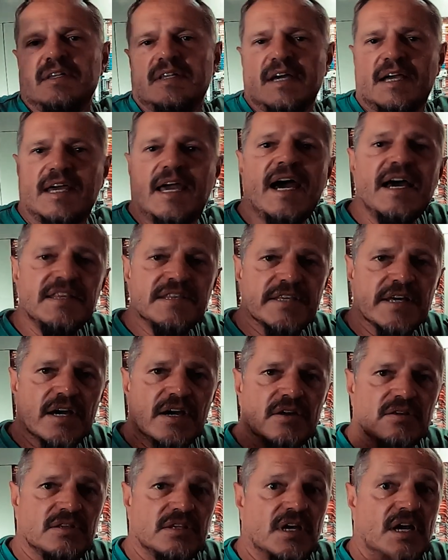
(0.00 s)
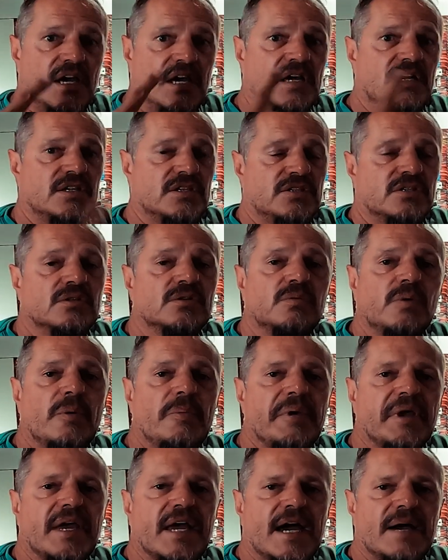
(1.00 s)
the cathode and you
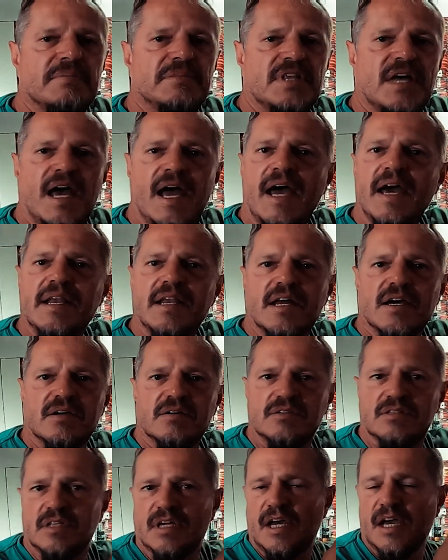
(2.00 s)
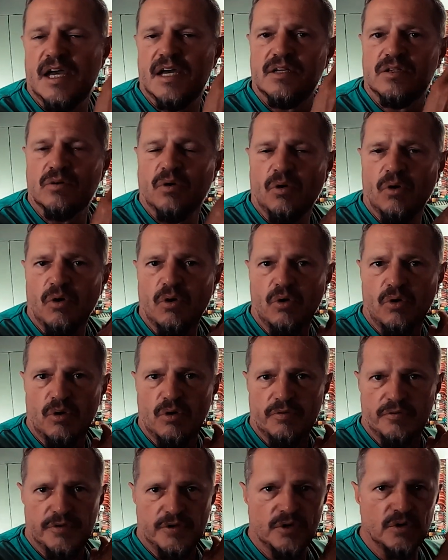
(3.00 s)
will become the anode and
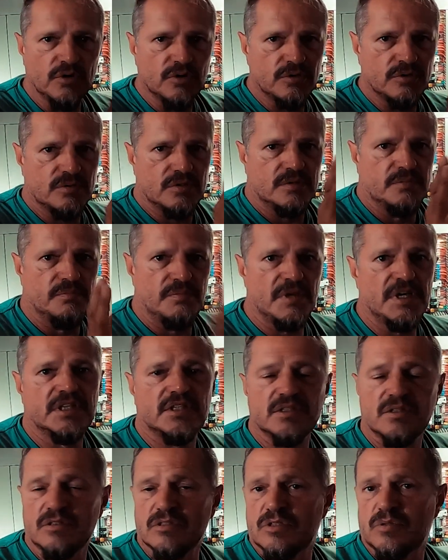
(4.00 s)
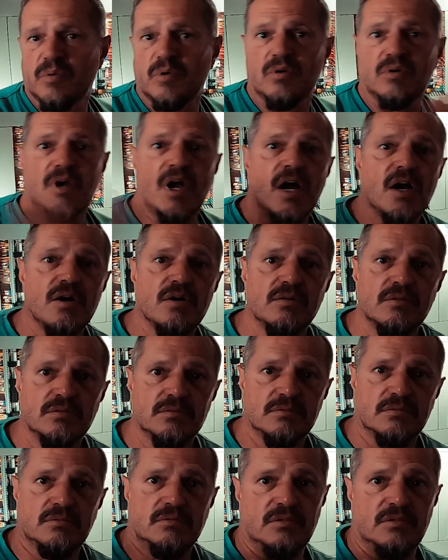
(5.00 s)
all of your metals will go